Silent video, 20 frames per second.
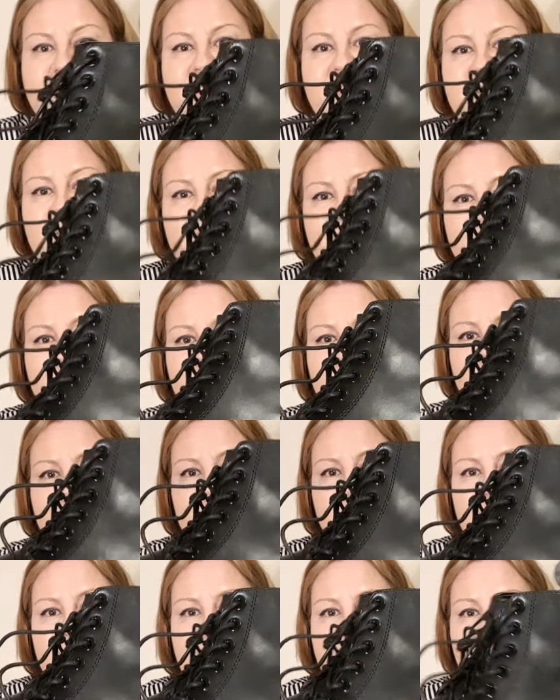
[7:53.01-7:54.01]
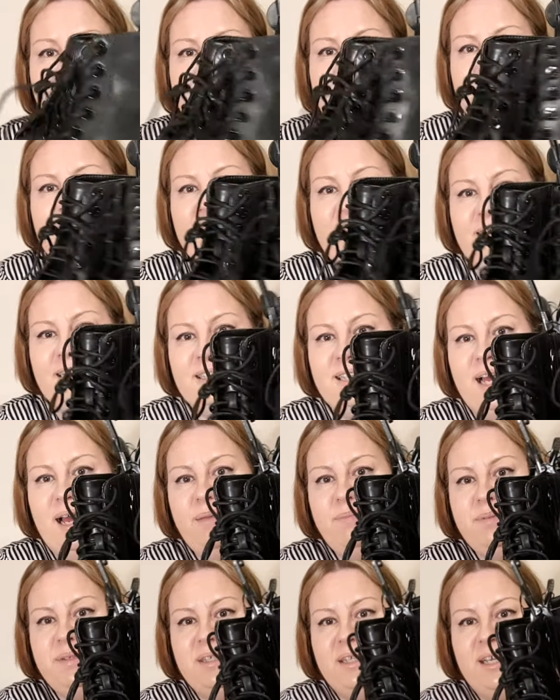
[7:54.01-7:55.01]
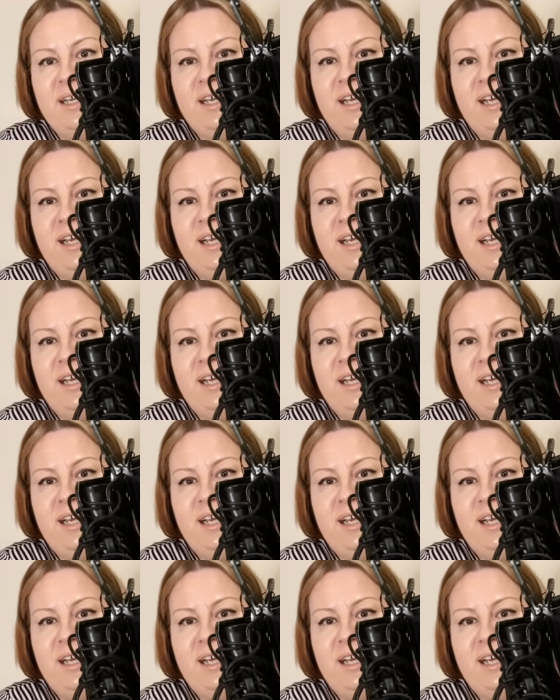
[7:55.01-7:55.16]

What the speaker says: simple black lace-ups.